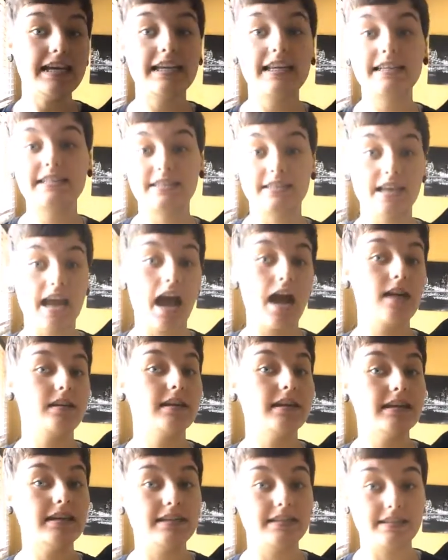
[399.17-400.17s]
He's
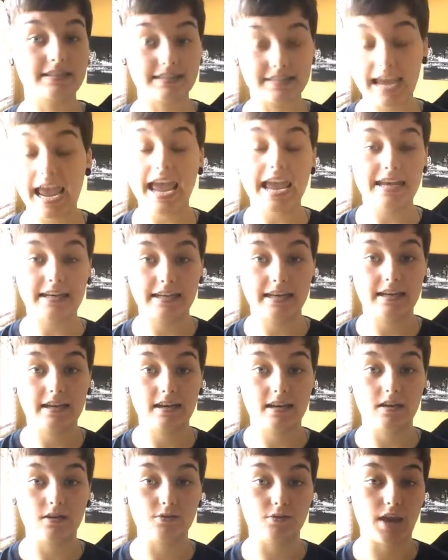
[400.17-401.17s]
not dead,
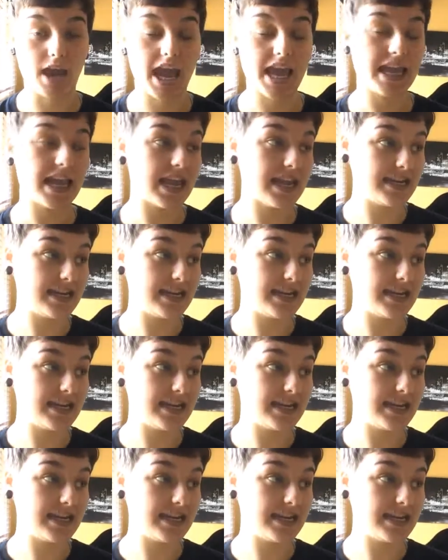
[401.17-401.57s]
okay?